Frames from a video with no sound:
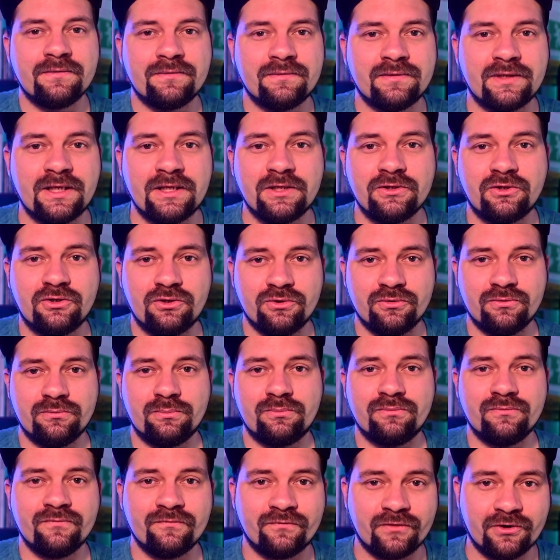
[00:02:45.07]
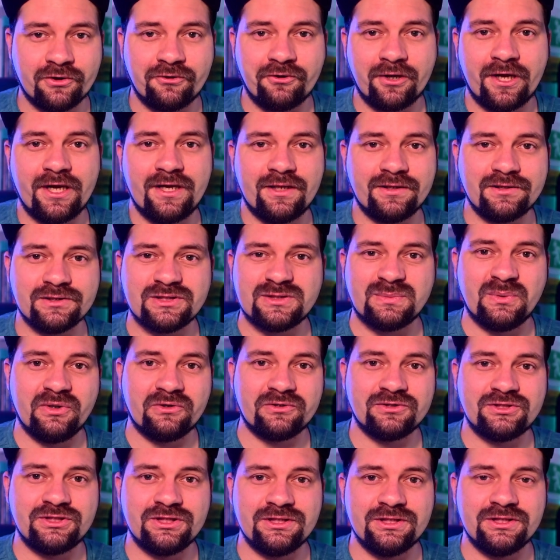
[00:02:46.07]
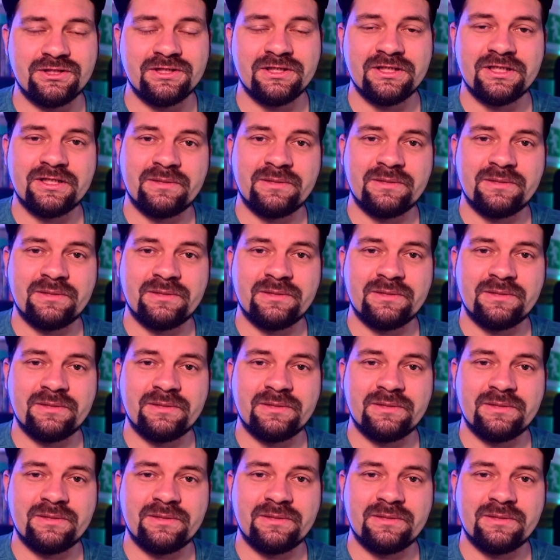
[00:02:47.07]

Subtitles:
Thank you for creating the Smoke Genie.